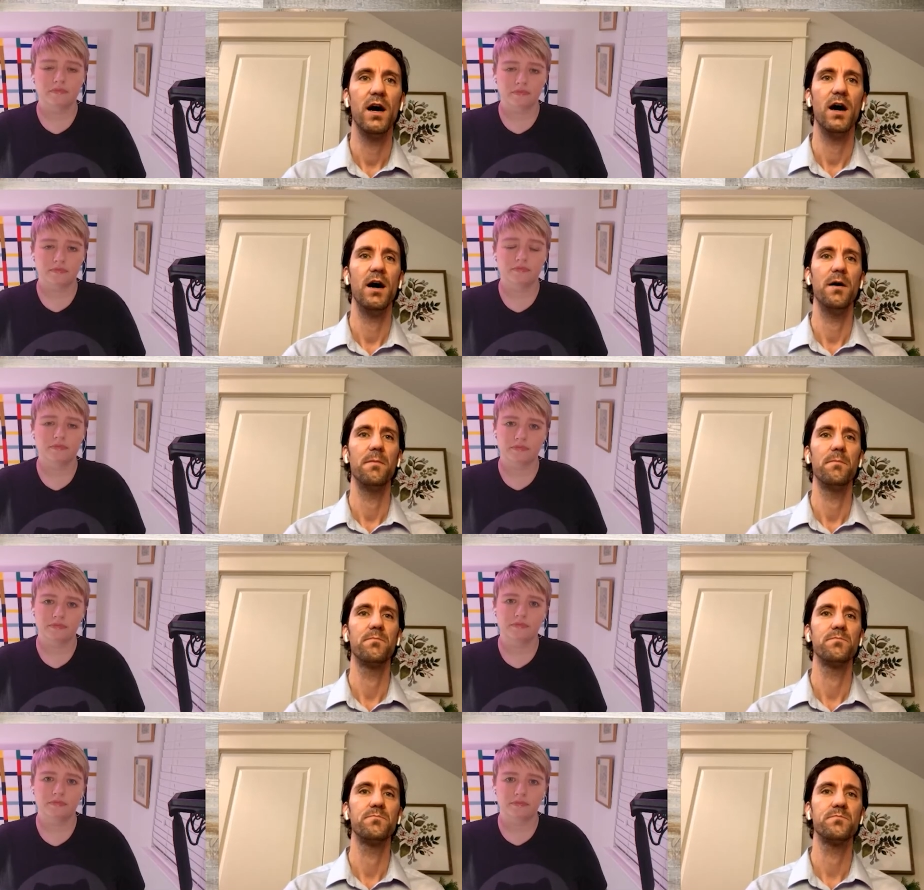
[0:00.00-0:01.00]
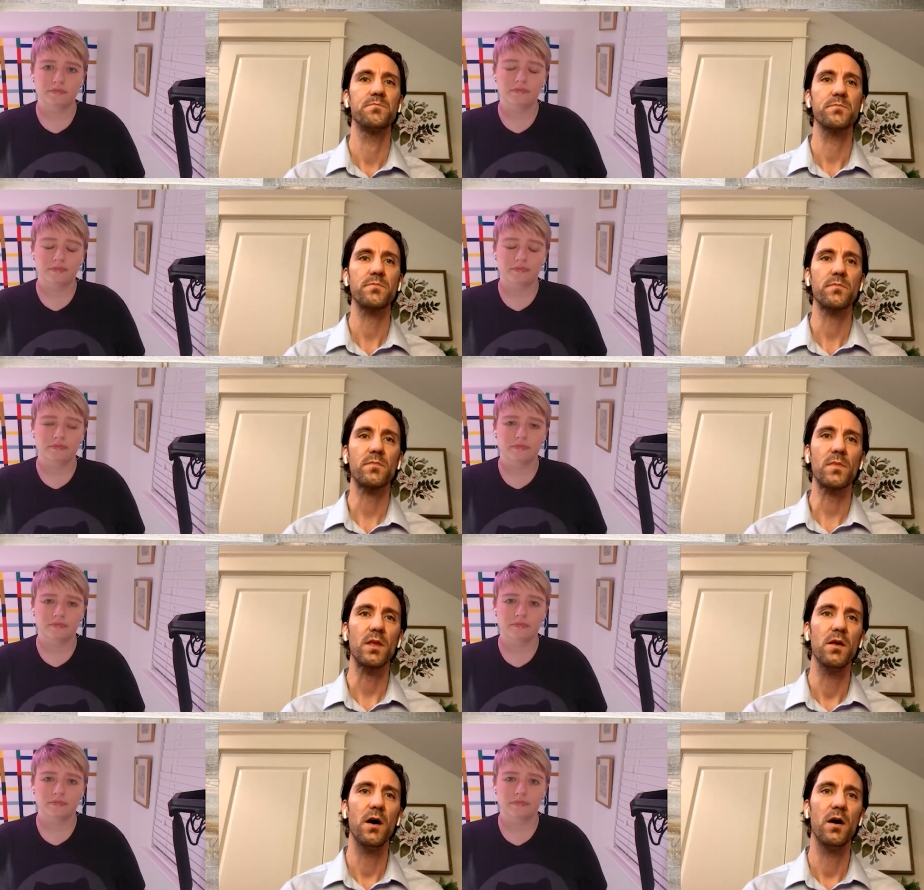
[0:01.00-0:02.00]
Speaker 1: Um,
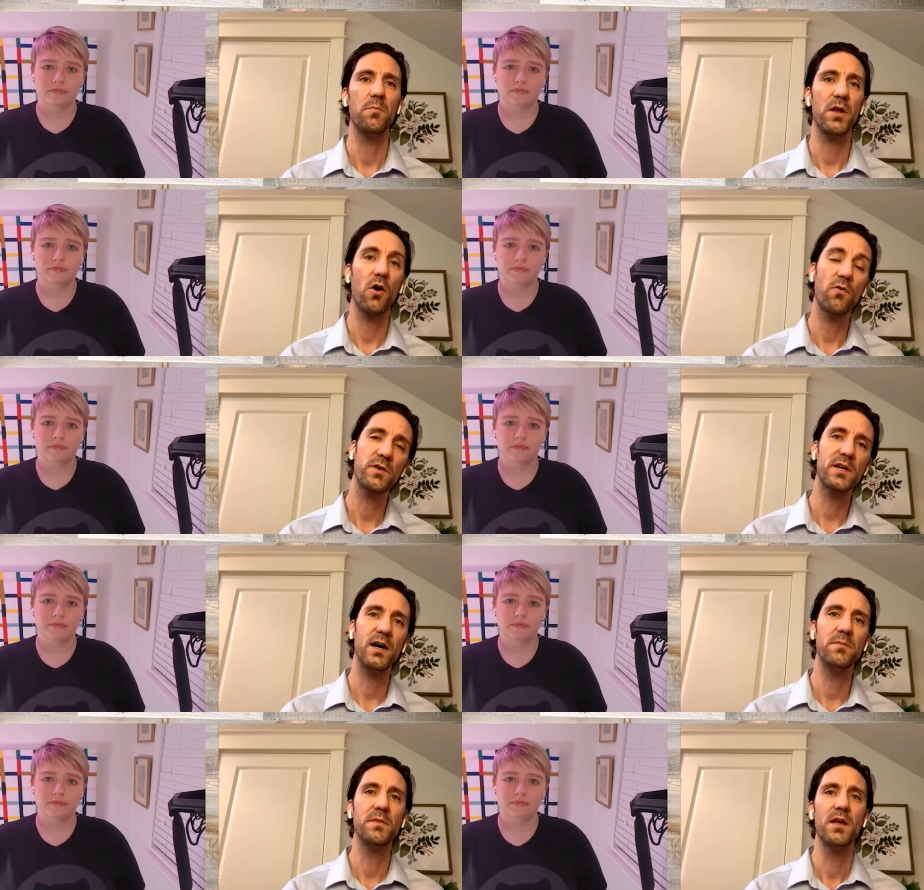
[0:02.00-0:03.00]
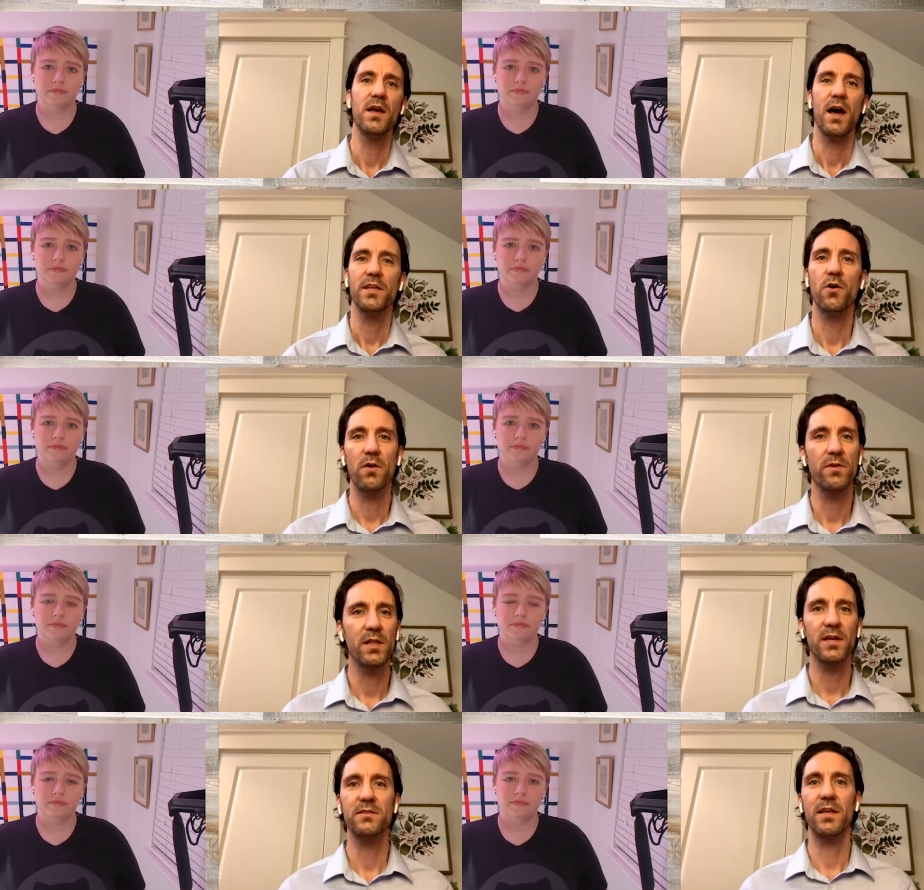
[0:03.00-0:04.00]
uh, but over time, you know, I
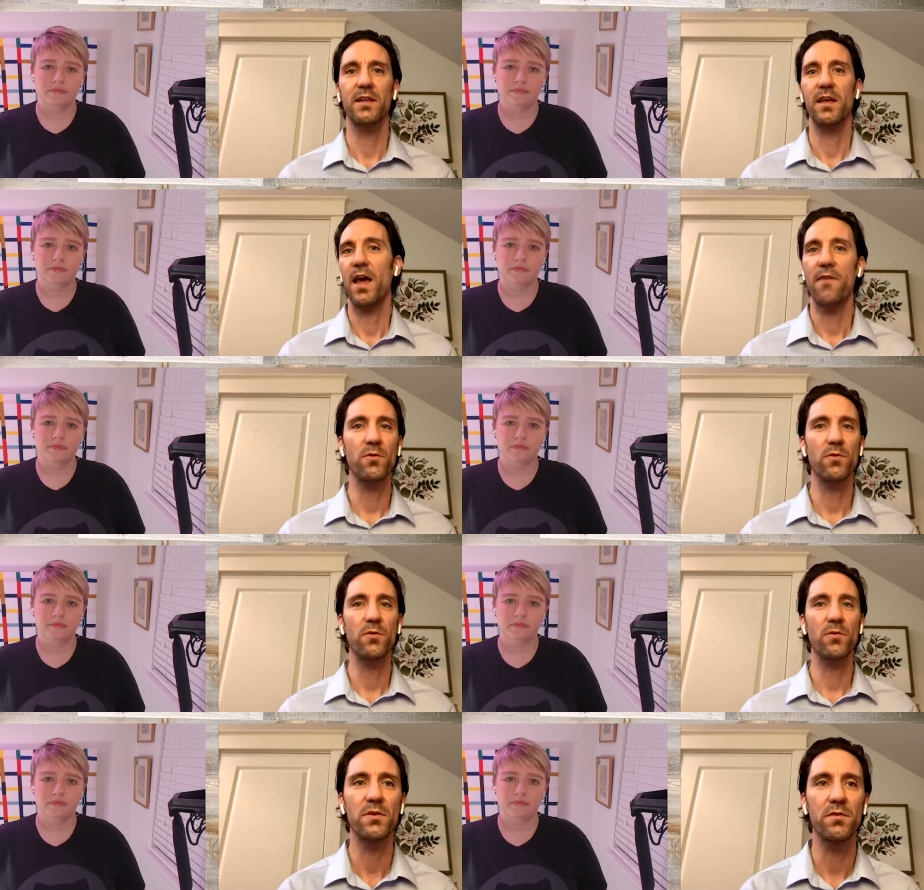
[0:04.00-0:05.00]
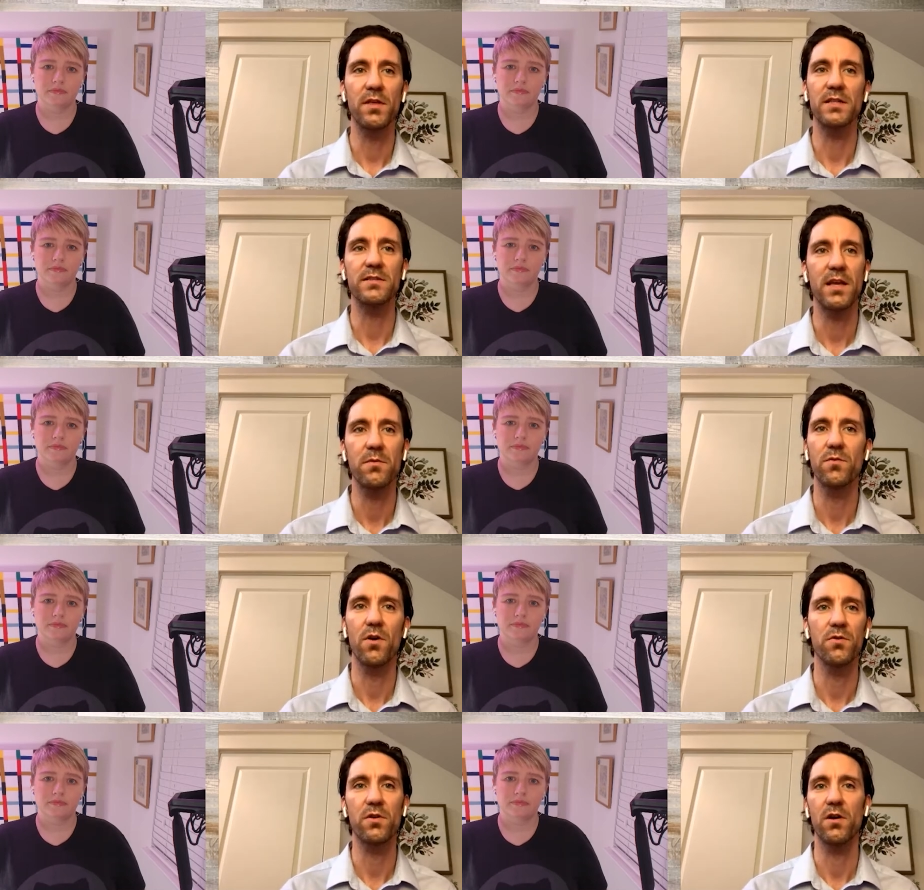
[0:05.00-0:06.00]
realized that everyone's going through that same
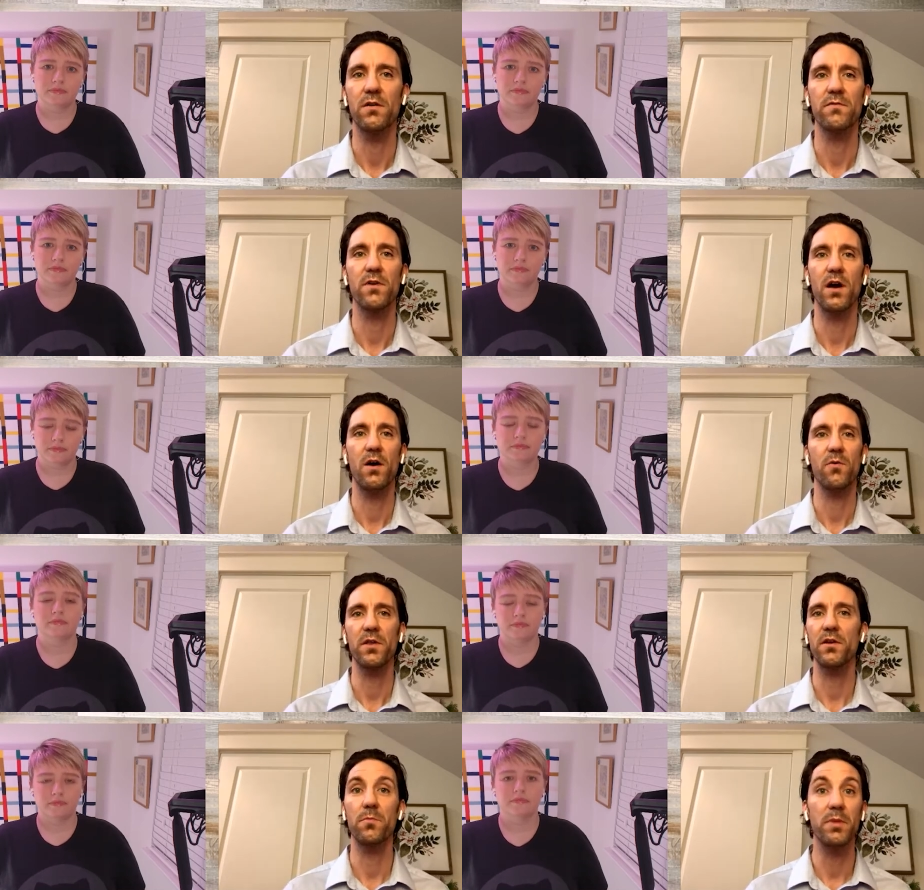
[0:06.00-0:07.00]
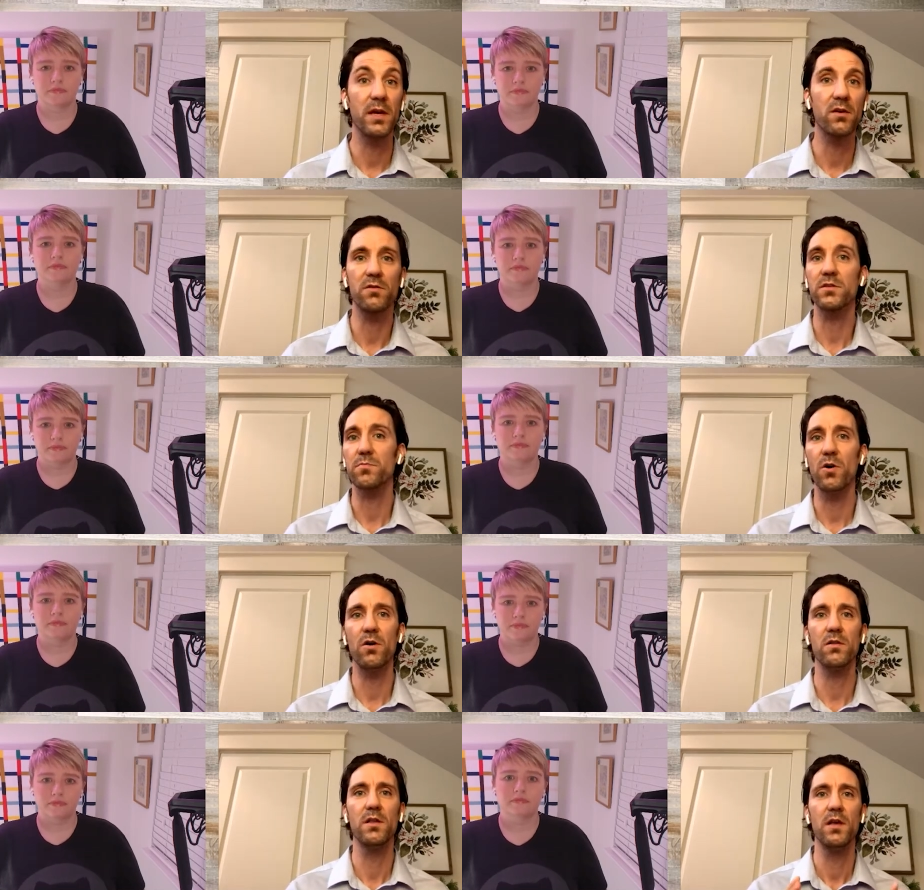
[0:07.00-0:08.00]
growth curve, uh, whether you're big or
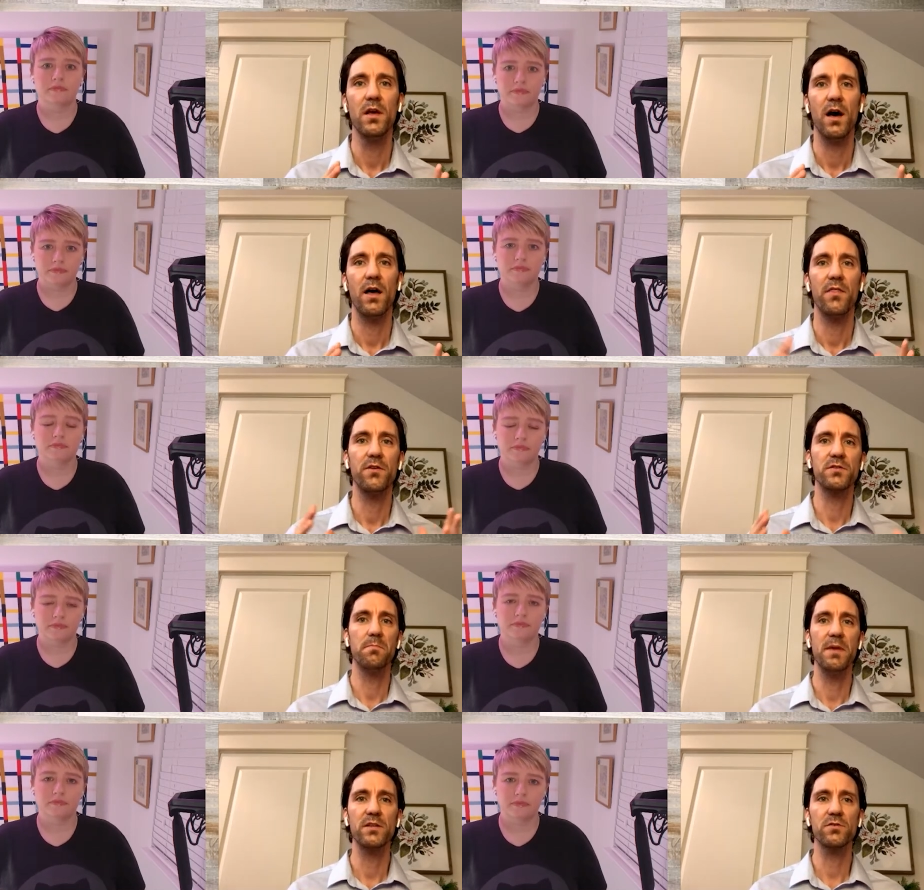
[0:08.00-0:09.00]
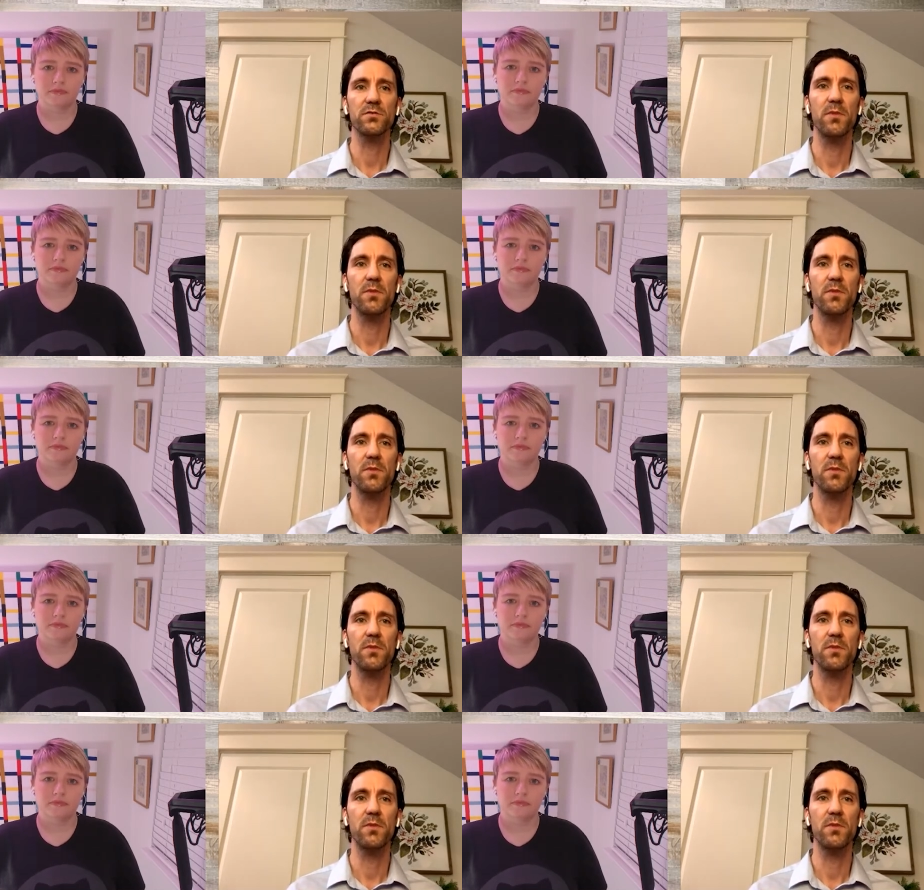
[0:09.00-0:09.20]
small. Uh, there's a mental